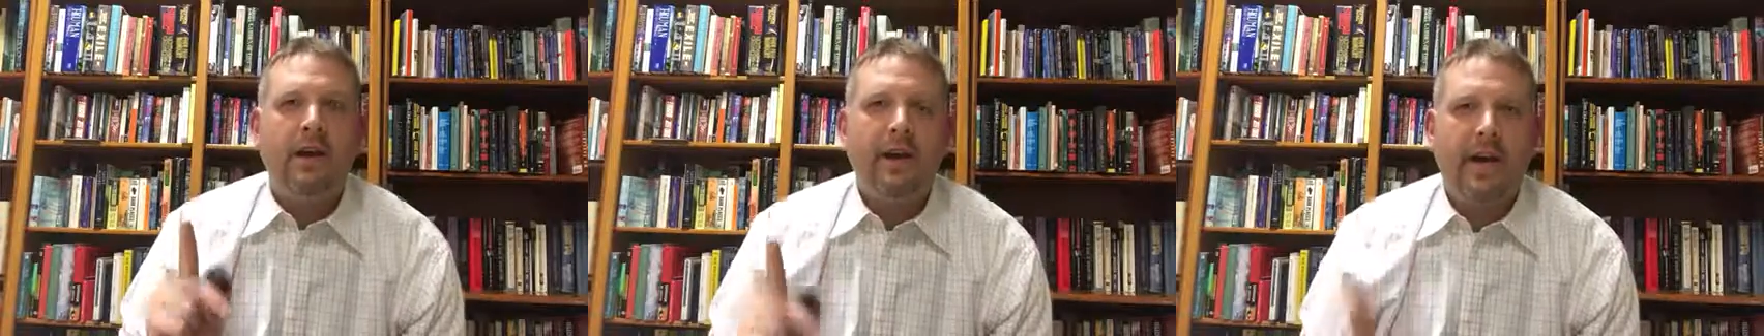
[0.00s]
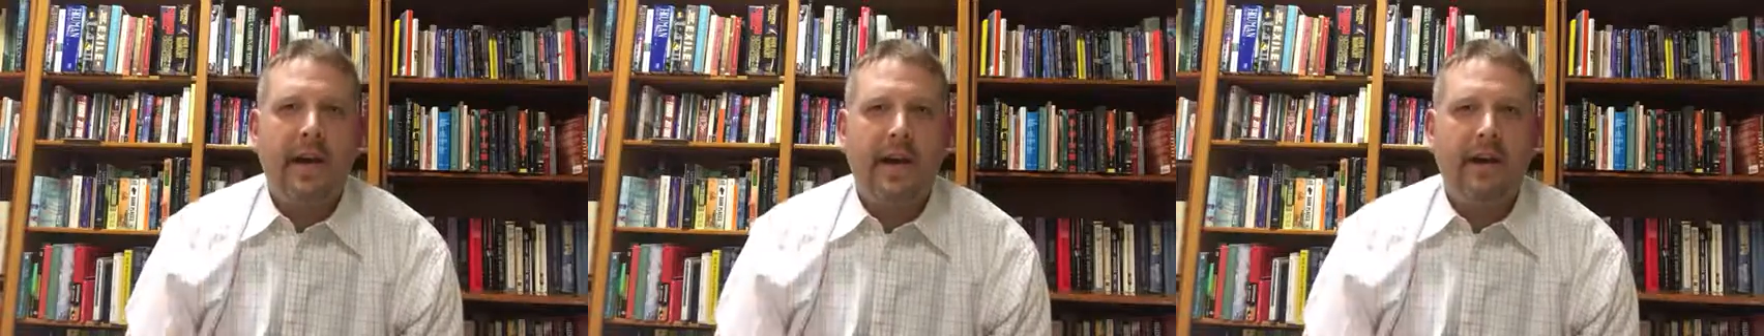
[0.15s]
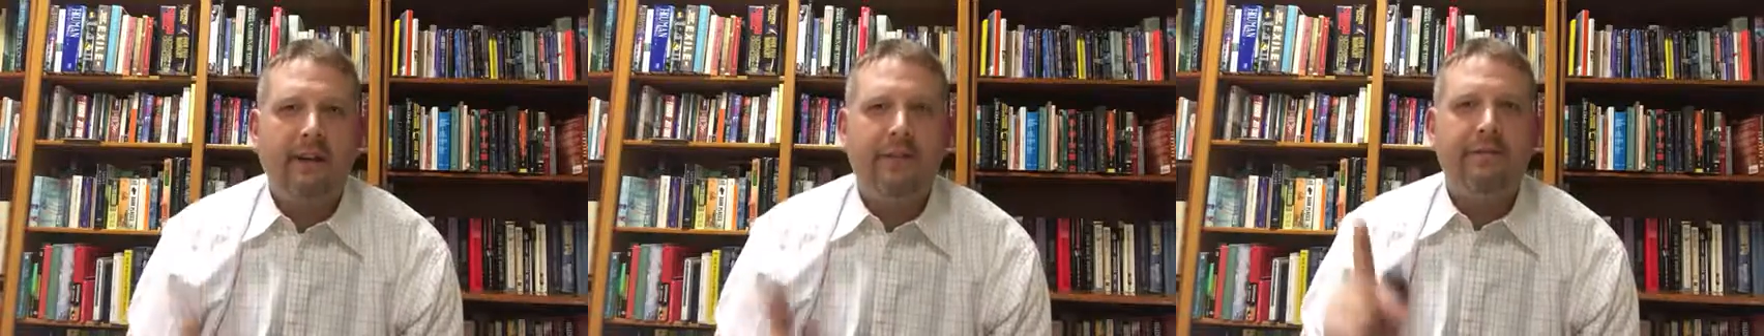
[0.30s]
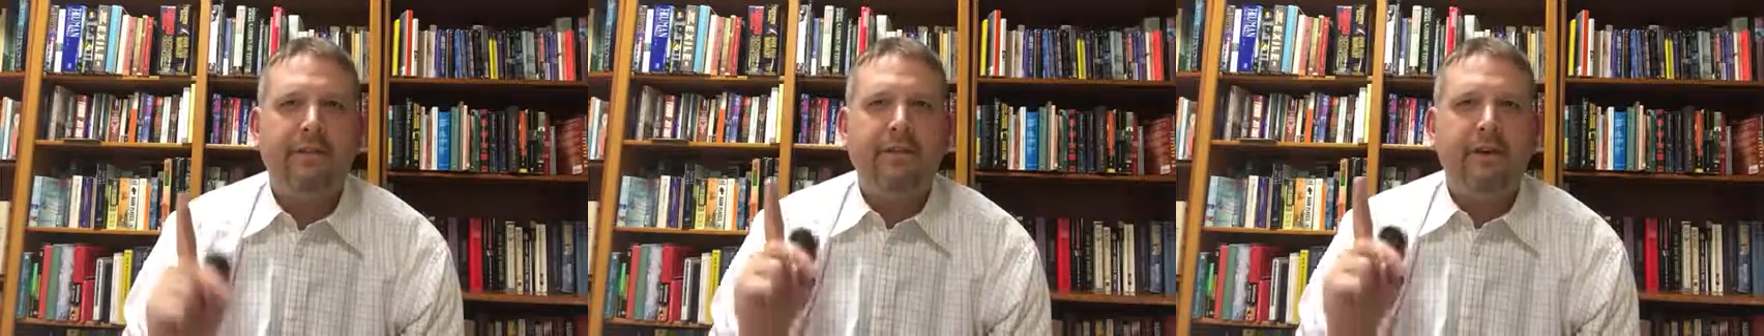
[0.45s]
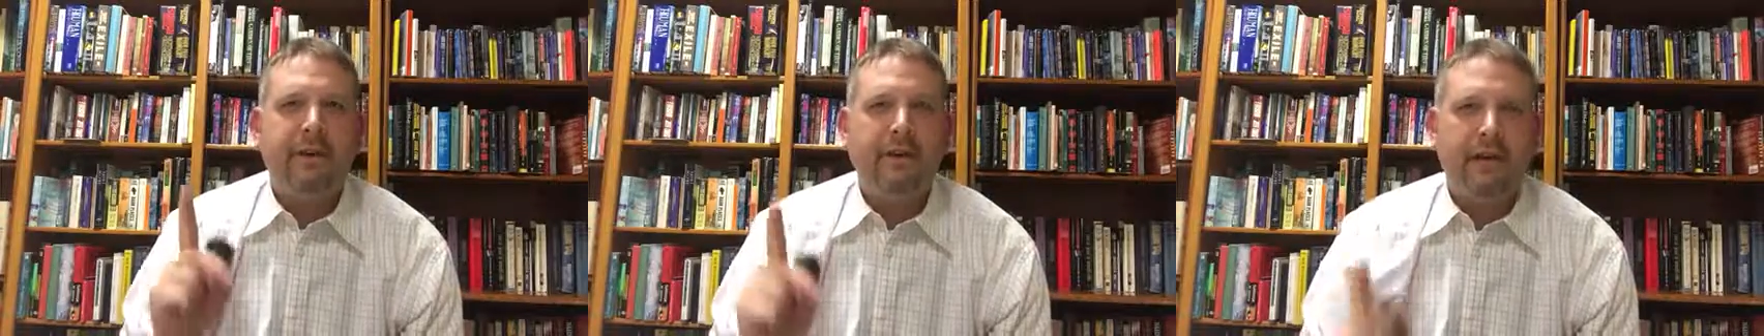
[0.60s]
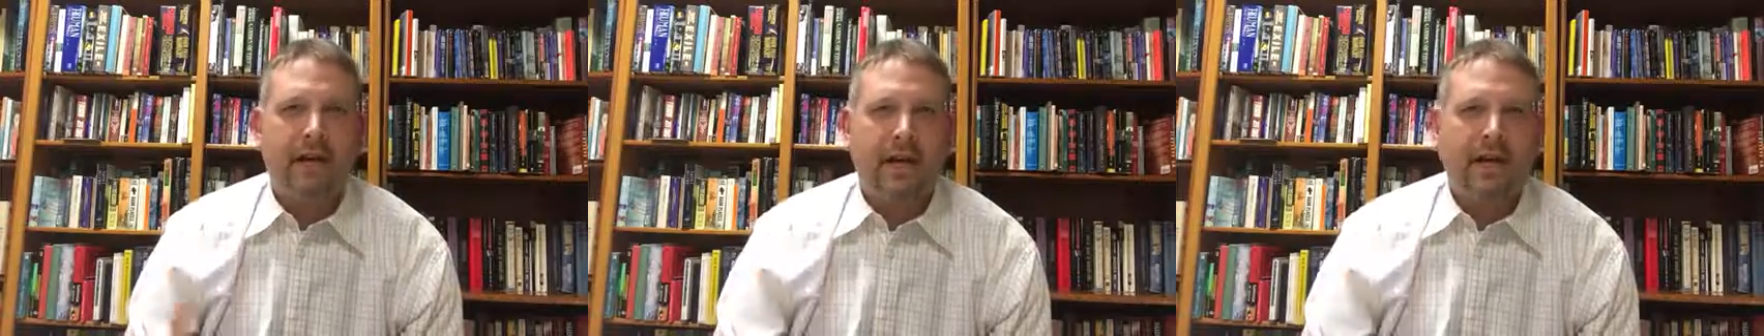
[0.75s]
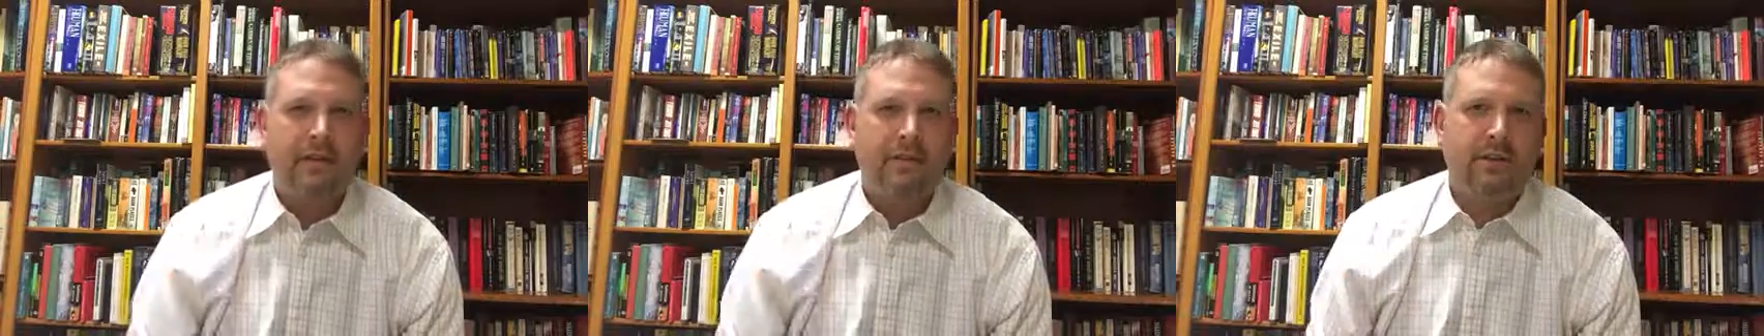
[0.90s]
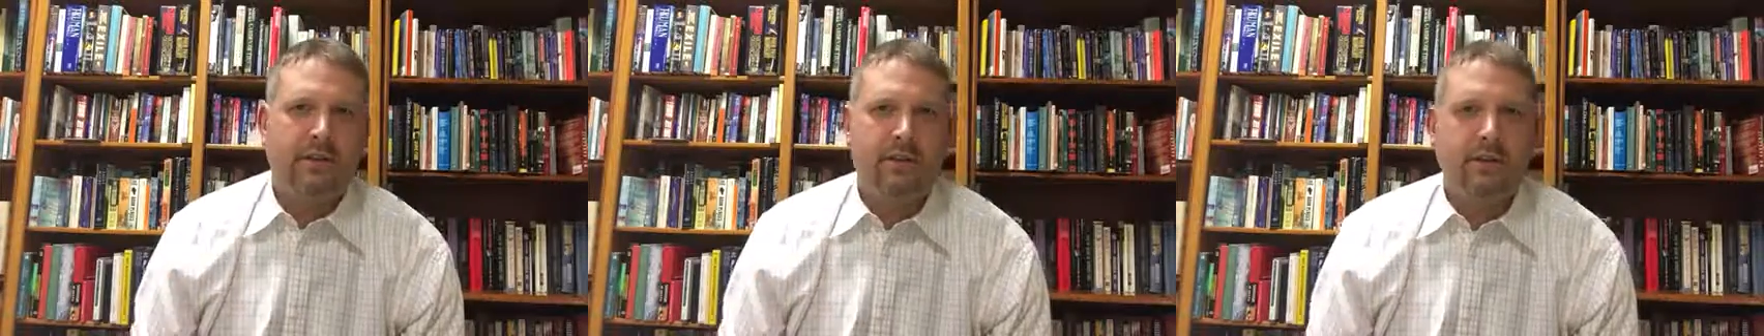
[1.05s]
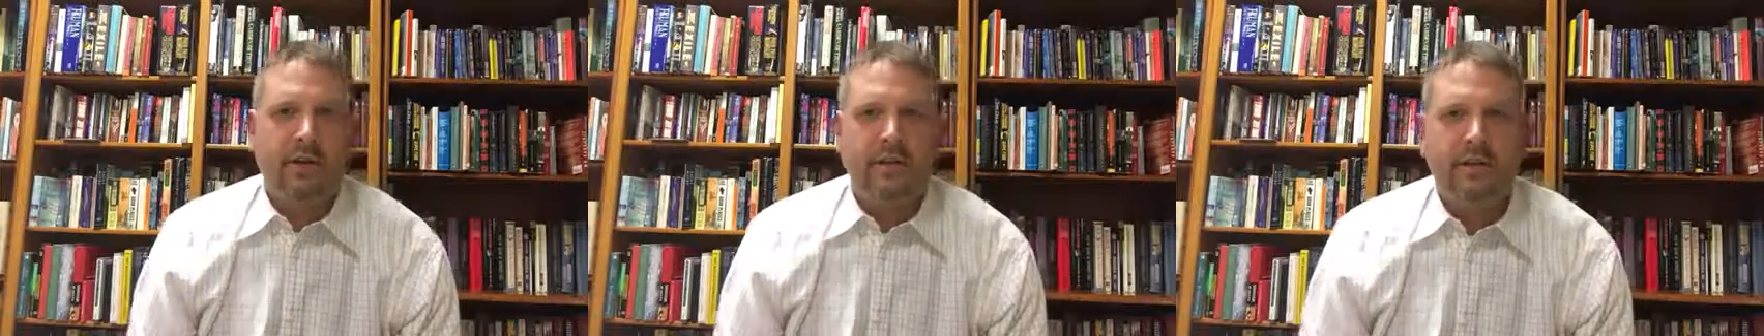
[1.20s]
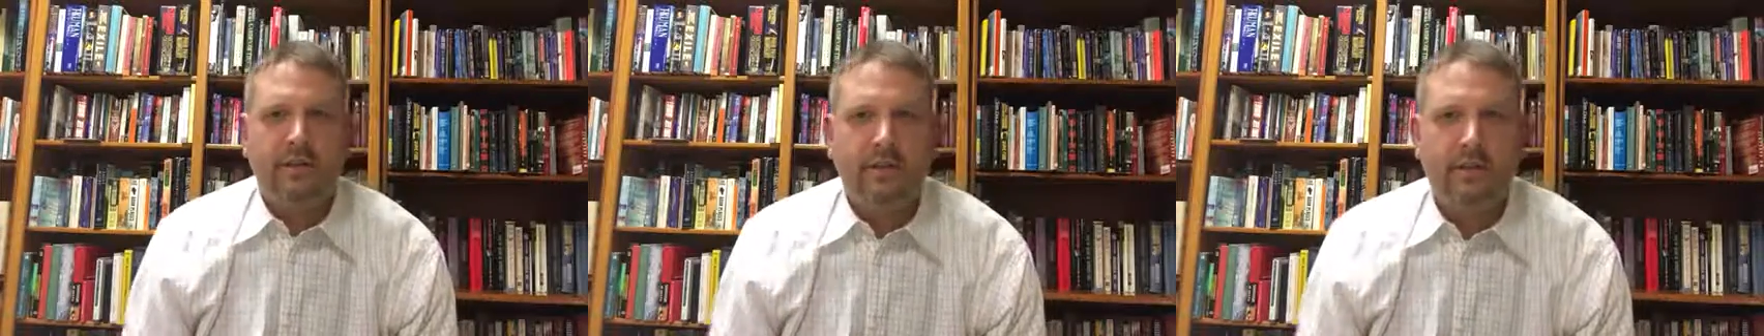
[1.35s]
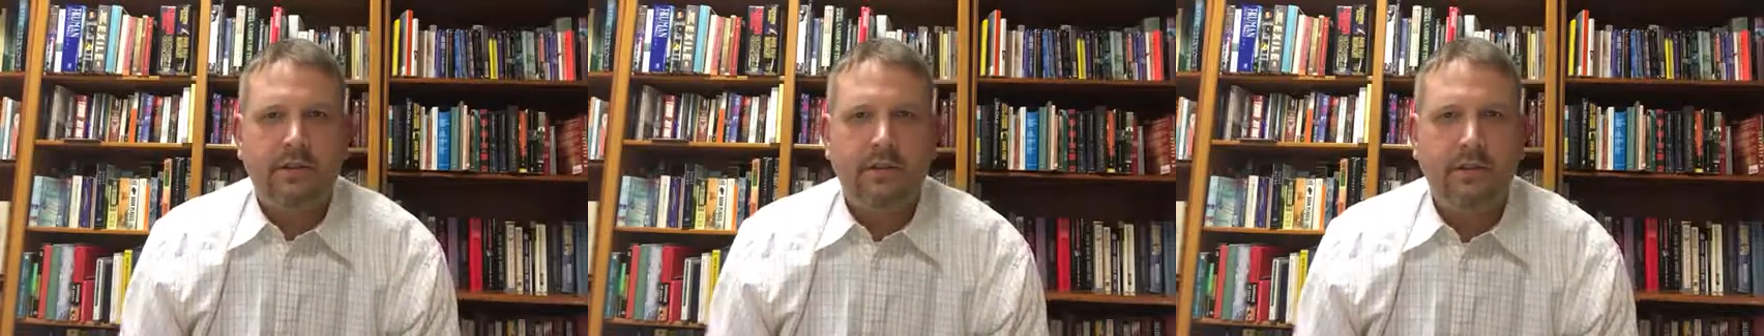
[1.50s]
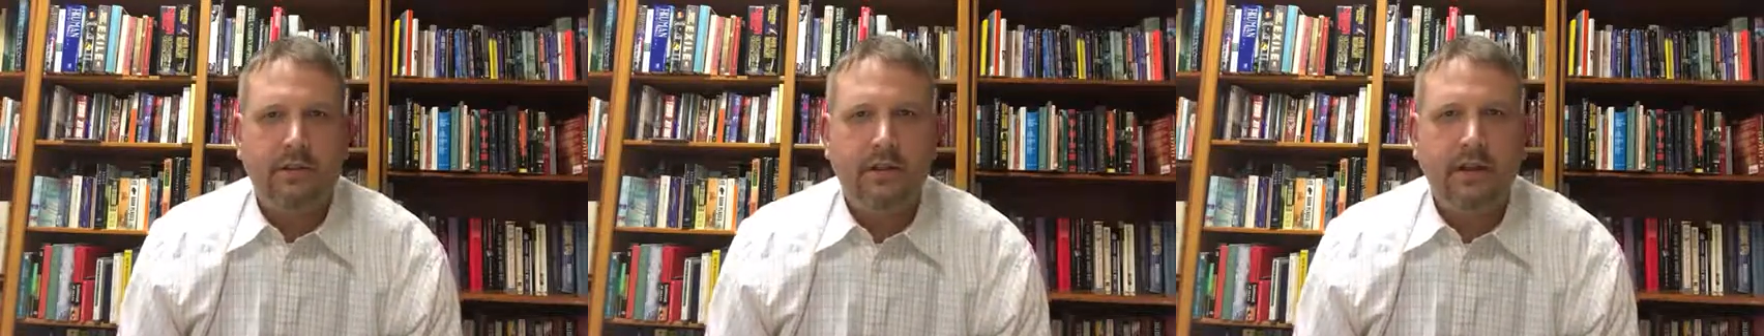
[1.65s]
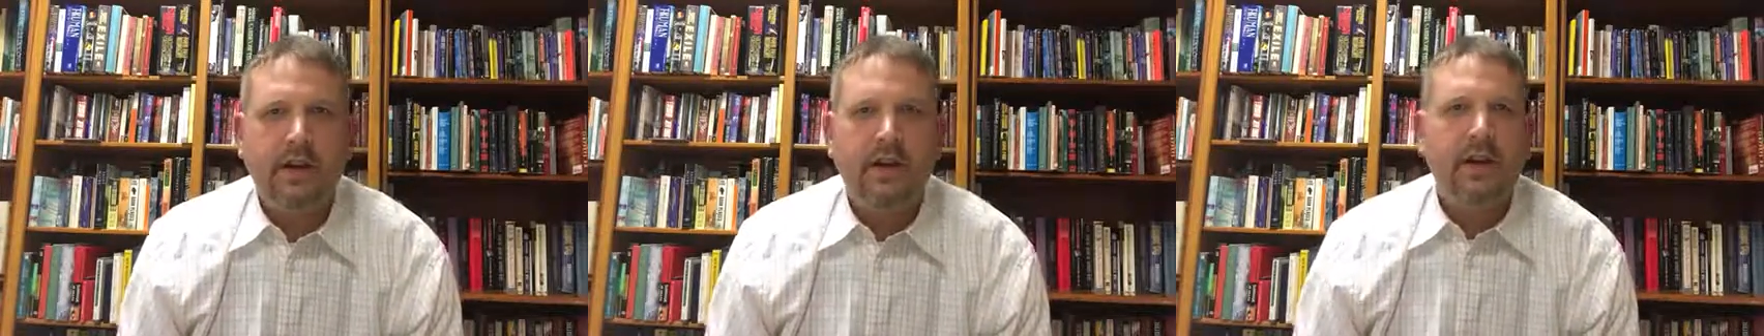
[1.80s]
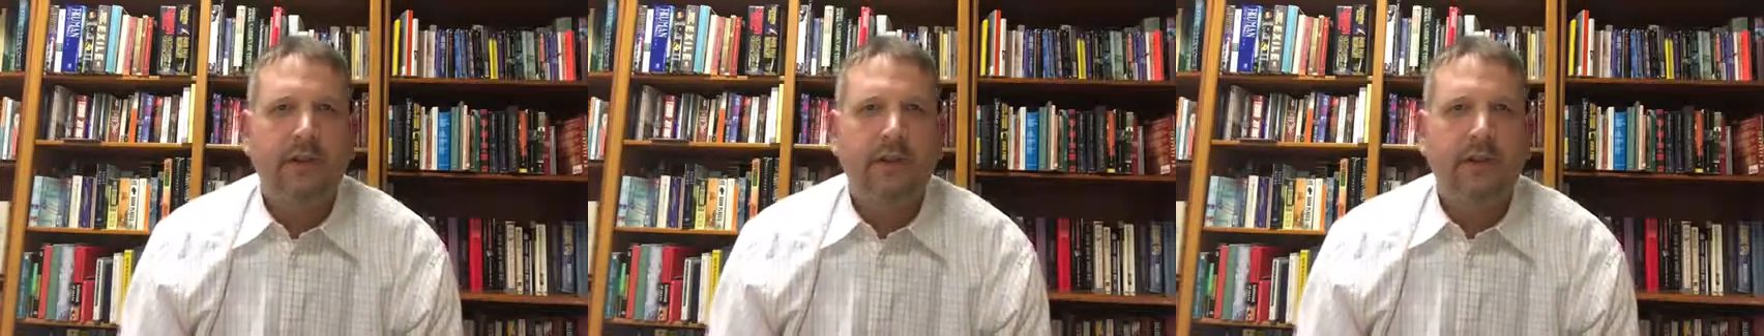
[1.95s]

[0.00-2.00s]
have consequences.